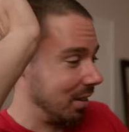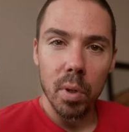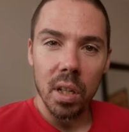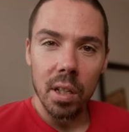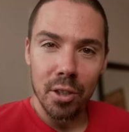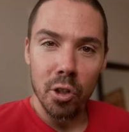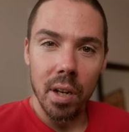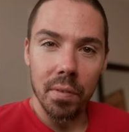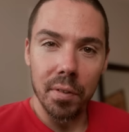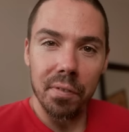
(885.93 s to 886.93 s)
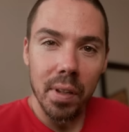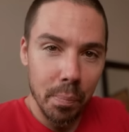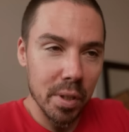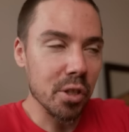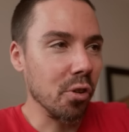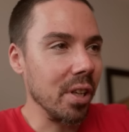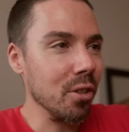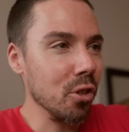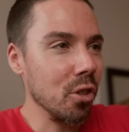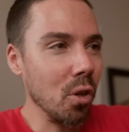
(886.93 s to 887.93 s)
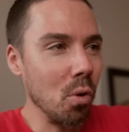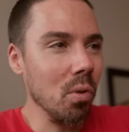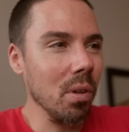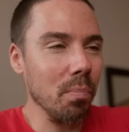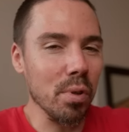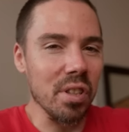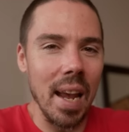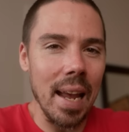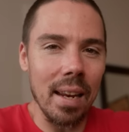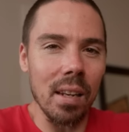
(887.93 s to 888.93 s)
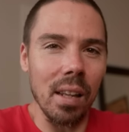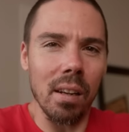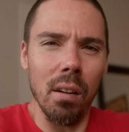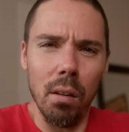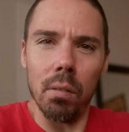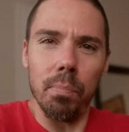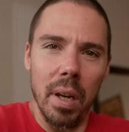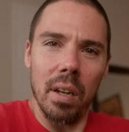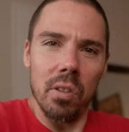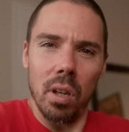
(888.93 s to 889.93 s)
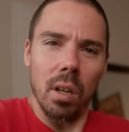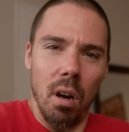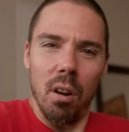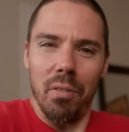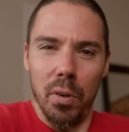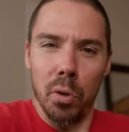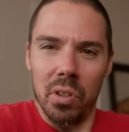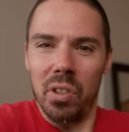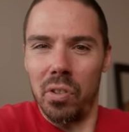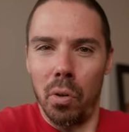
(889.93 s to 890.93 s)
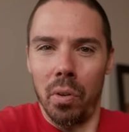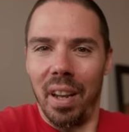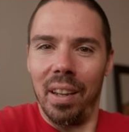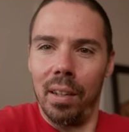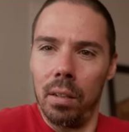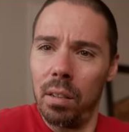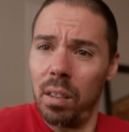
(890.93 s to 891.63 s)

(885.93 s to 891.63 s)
But at least you have a flippy screen. Just don't pretend like, oh, Panasonic autofocus is okay.